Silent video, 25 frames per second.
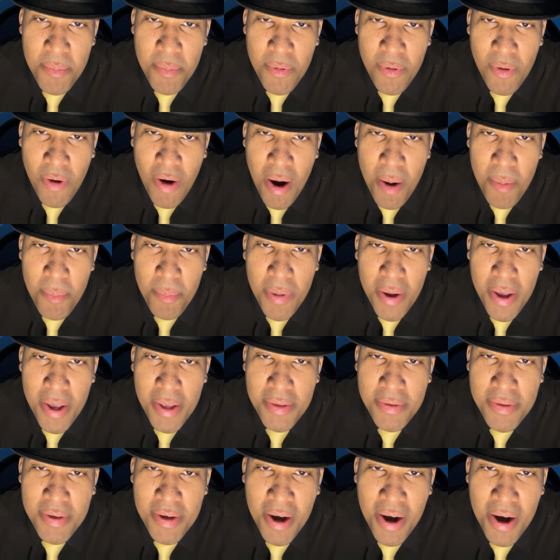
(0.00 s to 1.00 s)

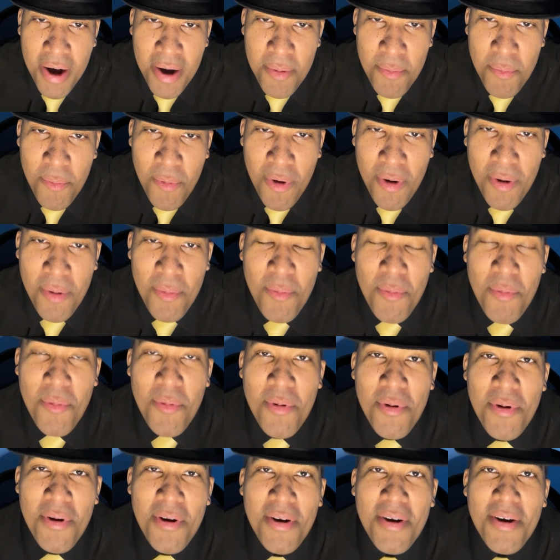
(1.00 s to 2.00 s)
Harambe time. Whoa.
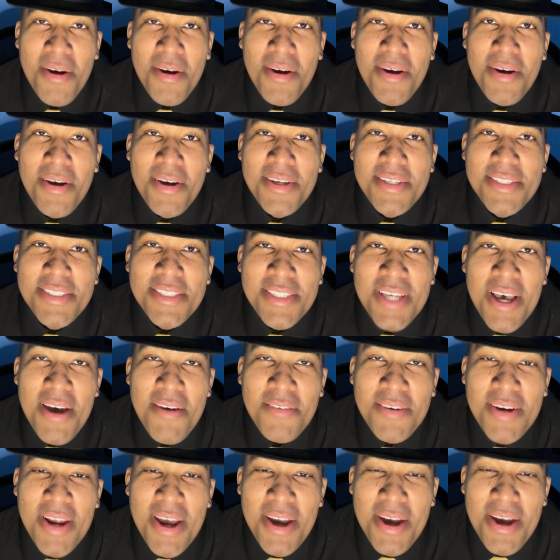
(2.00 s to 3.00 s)

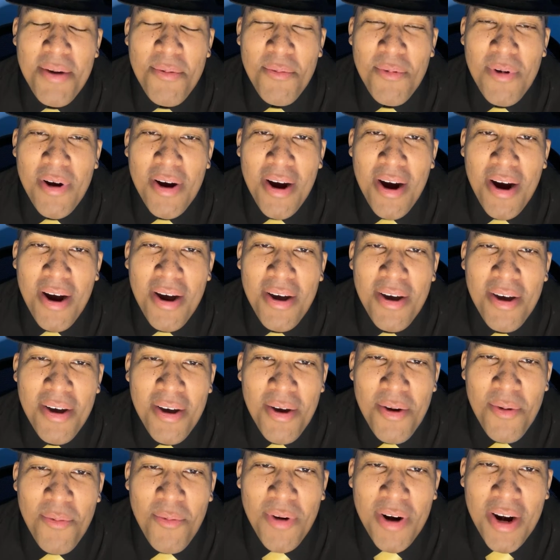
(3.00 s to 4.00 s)
7 a.m.
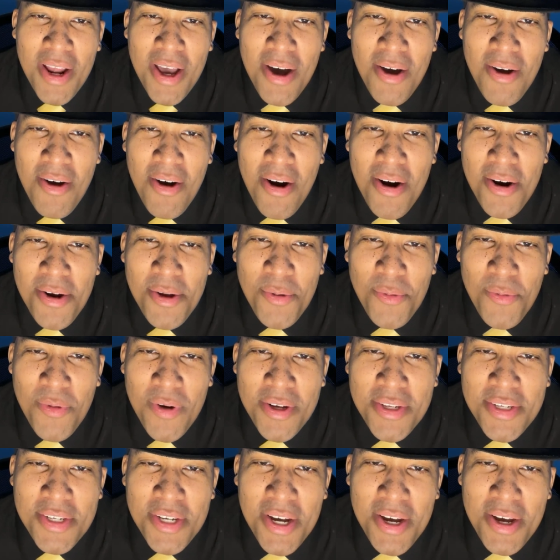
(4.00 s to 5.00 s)
Where the hell are you,
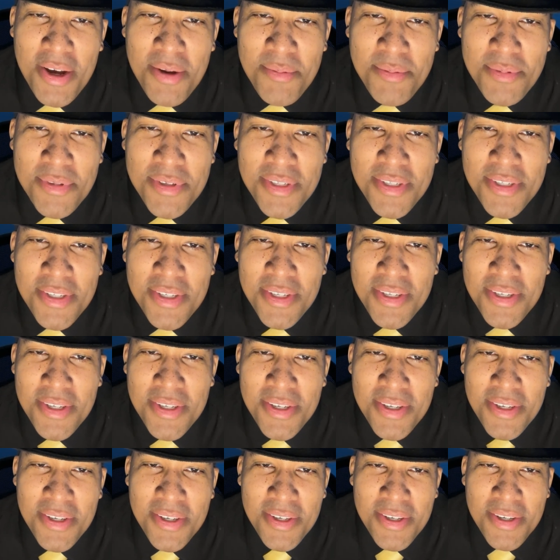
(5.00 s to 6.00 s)
Rick James?
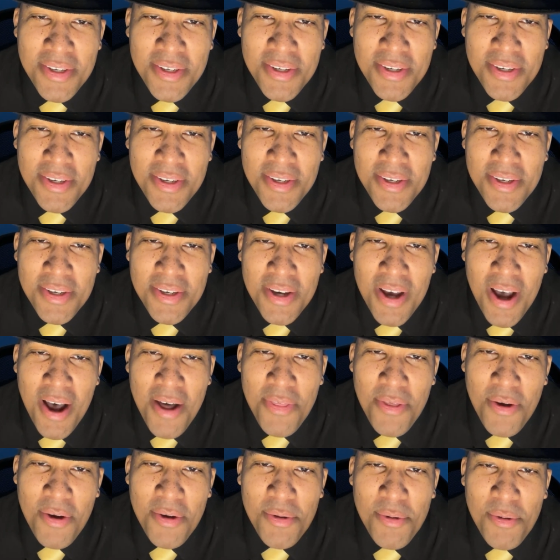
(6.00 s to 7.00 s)
I
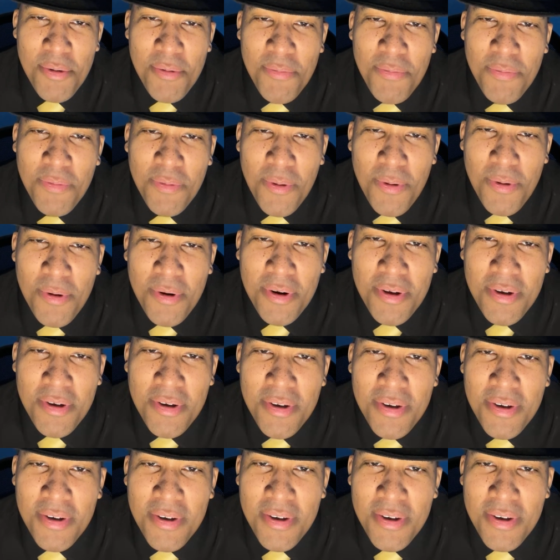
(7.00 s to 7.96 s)
thought you were in Florida.